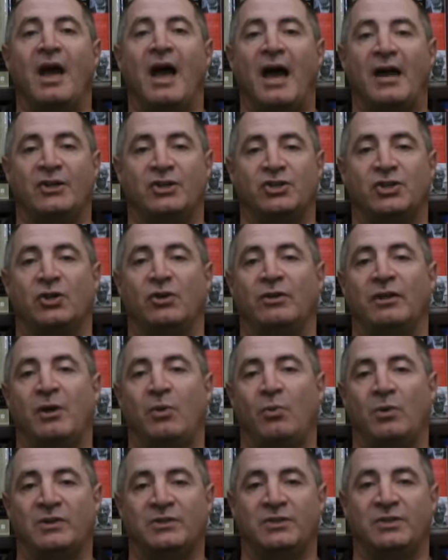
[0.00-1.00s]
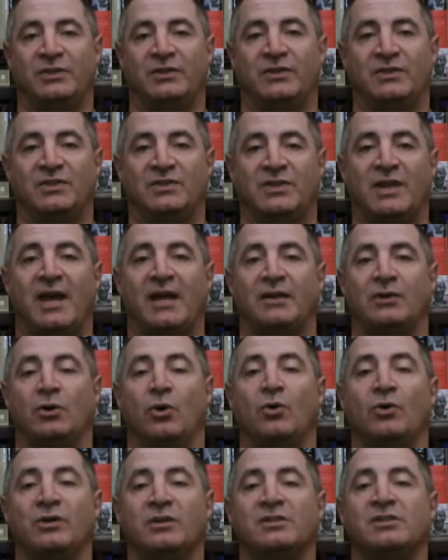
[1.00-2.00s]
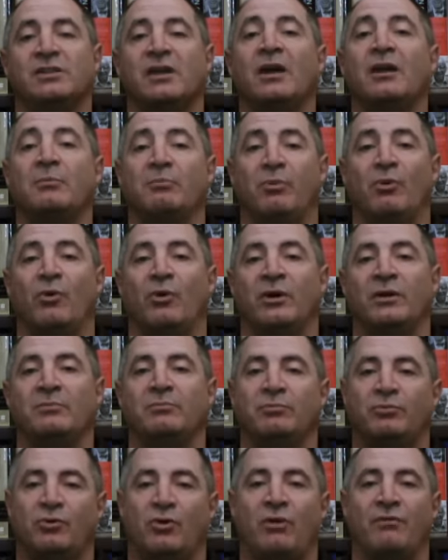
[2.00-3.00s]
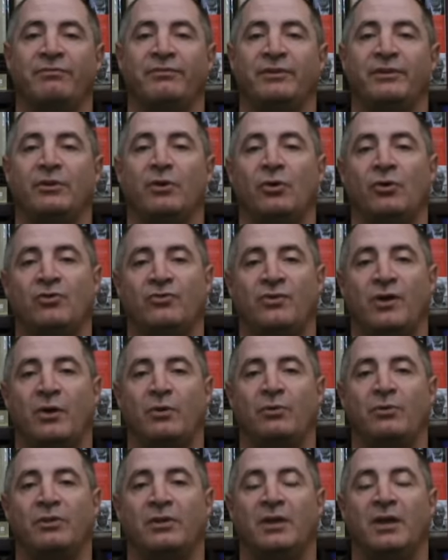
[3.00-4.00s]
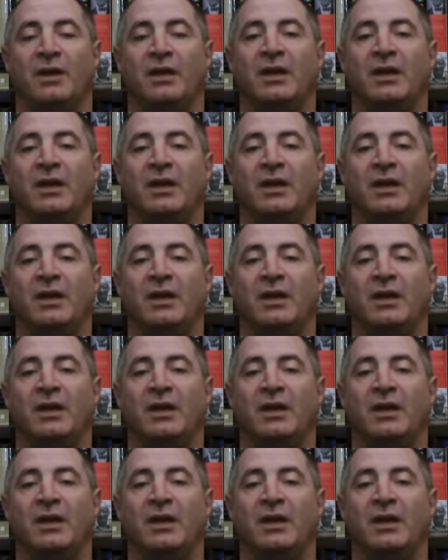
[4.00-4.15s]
I show that once you decide on a starting point, profit or growth,